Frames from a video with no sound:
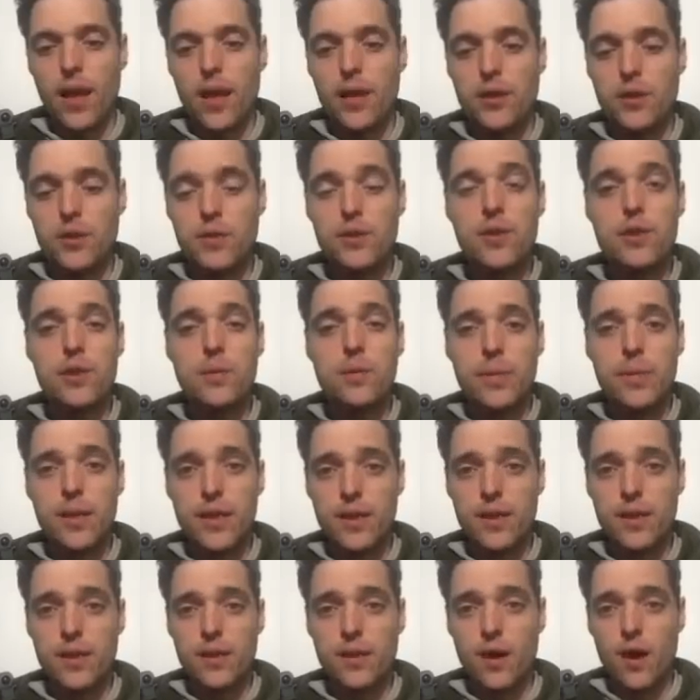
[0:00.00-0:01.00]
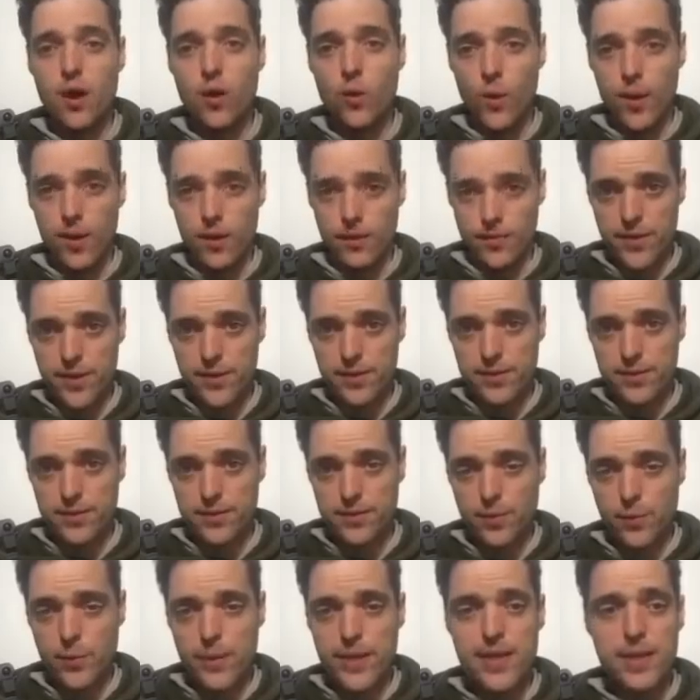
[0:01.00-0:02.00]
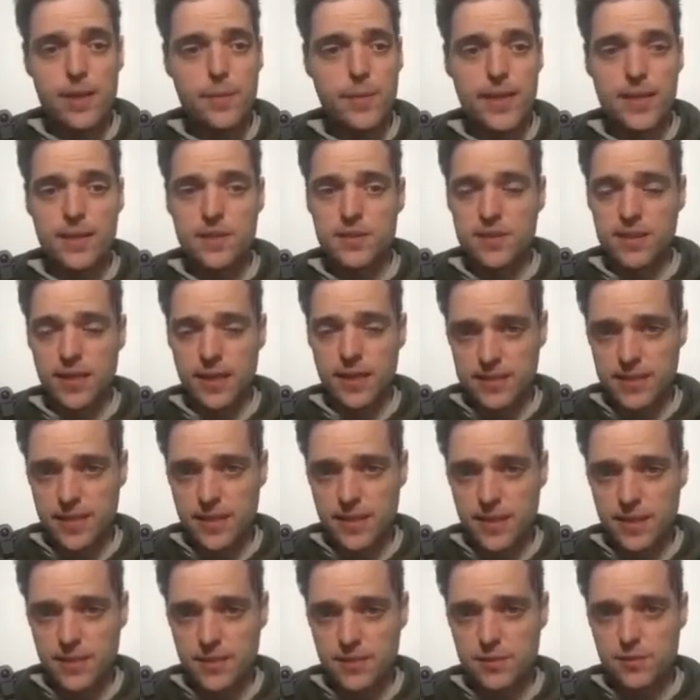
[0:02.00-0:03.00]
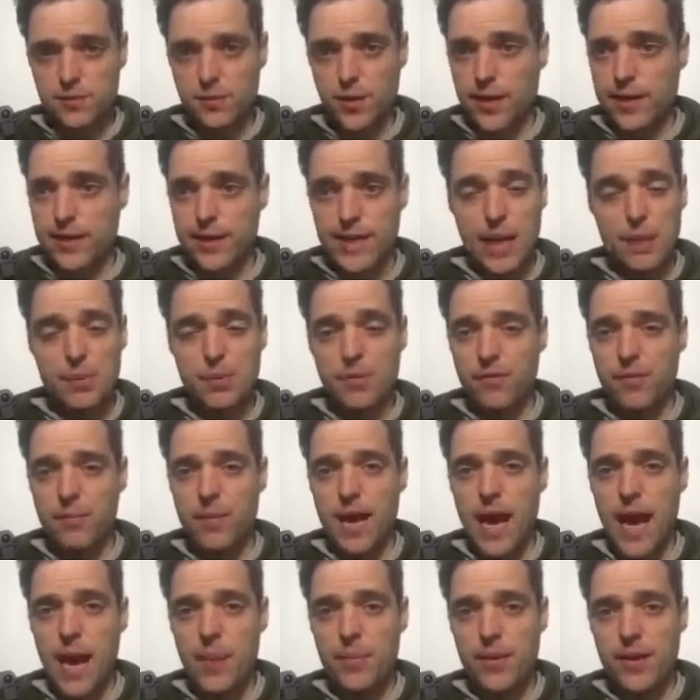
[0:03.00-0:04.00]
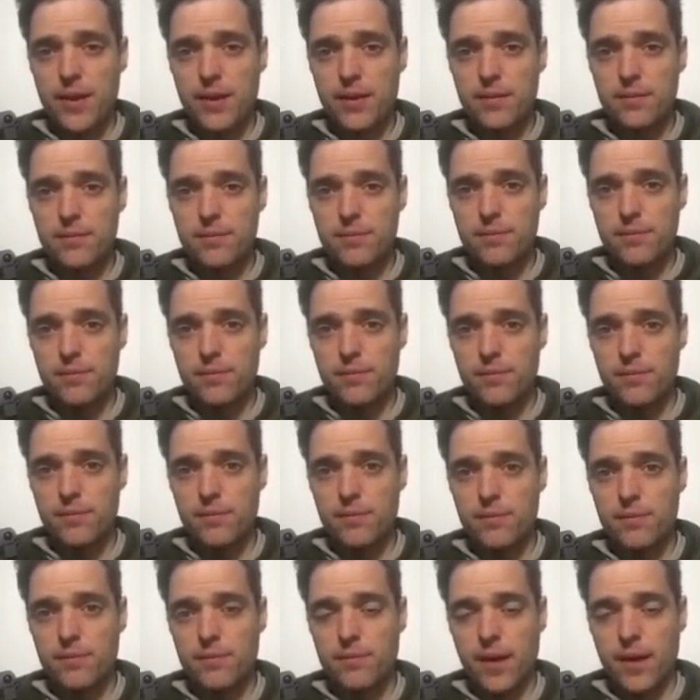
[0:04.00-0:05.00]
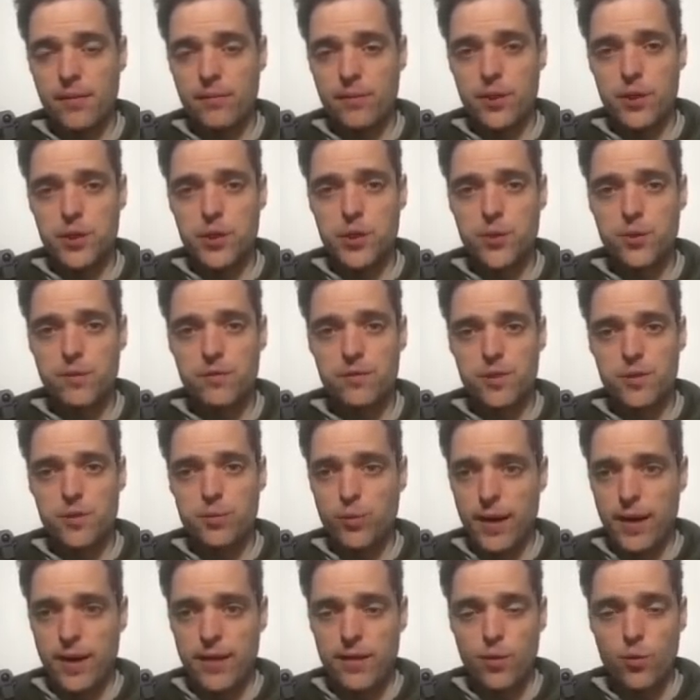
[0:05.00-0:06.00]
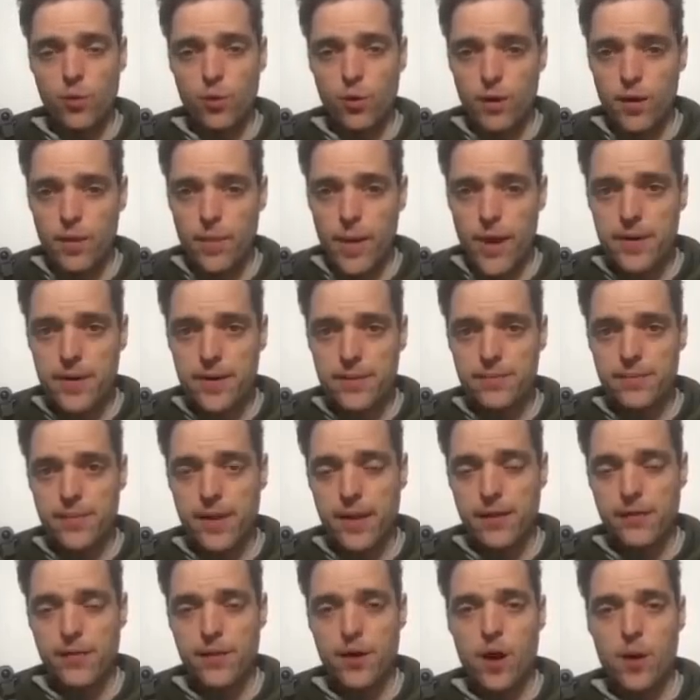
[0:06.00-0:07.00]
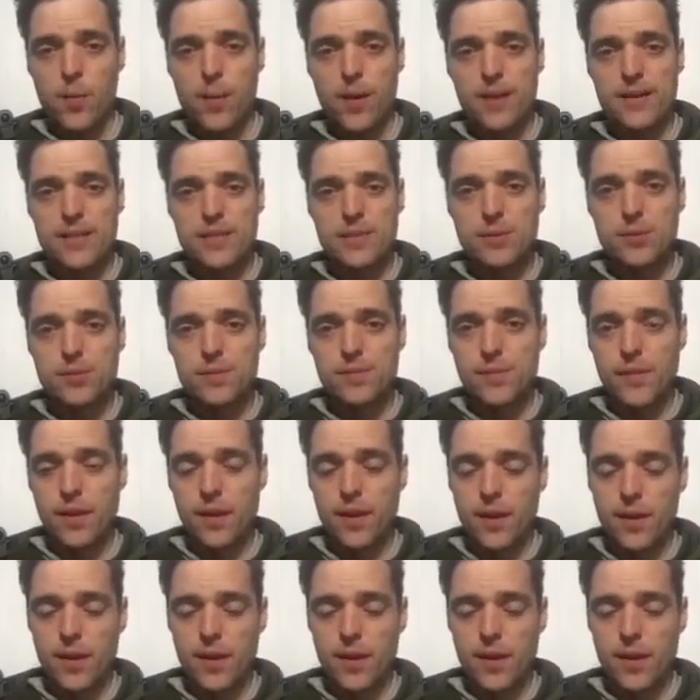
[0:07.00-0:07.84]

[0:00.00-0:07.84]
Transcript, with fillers: And you need to be aware of this, and we need to be discussing this, trying to keep it from happening by virtue of spreading the word it, if at all possible.